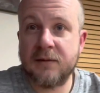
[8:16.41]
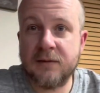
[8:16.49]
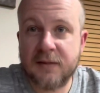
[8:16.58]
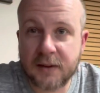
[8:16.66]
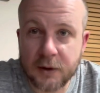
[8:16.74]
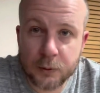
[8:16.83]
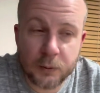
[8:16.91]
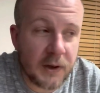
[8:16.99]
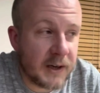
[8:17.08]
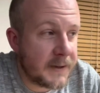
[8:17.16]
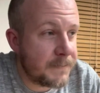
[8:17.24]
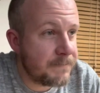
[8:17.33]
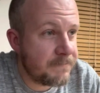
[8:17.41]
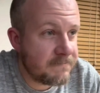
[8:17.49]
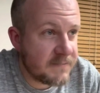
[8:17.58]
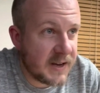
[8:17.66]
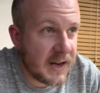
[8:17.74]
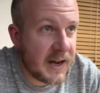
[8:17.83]
So
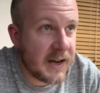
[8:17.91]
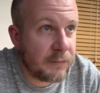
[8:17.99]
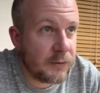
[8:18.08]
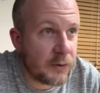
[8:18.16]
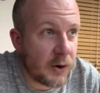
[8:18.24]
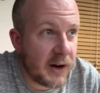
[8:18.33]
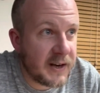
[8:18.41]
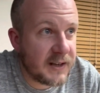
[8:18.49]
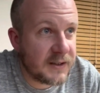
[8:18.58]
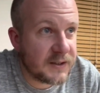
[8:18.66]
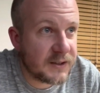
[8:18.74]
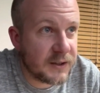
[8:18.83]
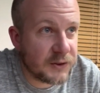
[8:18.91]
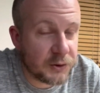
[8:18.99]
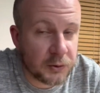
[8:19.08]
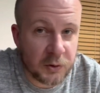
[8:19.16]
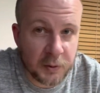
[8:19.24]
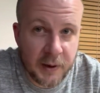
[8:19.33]
yeah, if you've got any concerns at
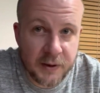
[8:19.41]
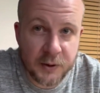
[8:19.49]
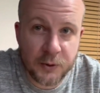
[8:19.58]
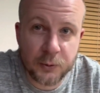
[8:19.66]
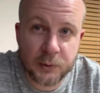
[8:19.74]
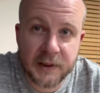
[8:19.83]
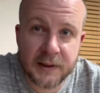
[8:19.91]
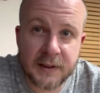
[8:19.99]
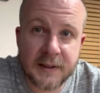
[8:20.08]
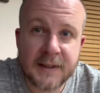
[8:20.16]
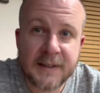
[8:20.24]
all about your cooling